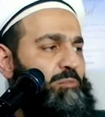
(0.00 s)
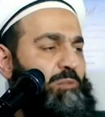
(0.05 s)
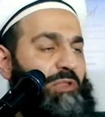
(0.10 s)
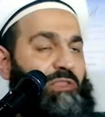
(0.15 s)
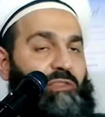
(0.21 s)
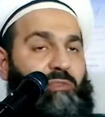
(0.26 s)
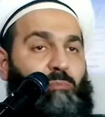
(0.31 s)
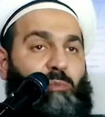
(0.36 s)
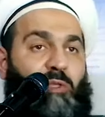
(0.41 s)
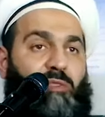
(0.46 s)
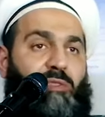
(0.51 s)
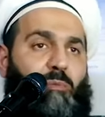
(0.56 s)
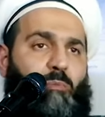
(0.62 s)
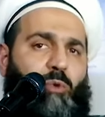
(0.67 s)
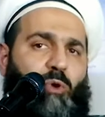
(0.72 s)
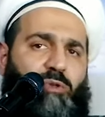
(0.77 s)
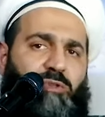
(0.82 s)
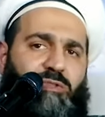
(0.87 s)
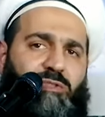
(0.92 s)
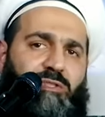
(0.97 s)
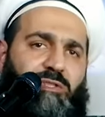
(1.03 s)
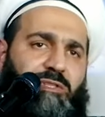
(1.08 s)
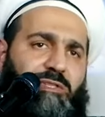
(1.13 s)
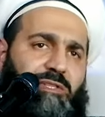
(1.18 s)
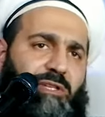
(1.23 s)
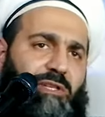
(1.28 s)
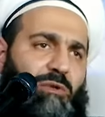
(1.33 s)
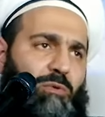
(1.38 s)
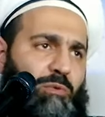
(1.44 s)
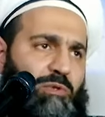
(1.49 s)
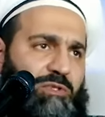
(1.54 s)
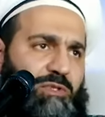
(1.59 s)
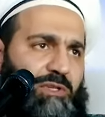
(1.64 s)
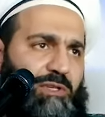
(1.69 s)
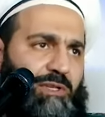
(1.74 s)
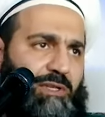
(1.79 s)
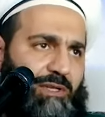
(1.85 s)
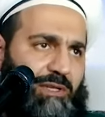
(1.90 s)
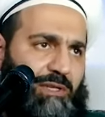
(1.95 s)
But the most
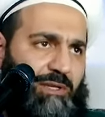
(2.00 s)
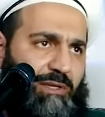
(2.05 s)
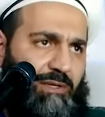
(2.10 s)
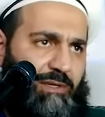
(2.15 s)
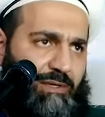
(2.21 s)
distinguishing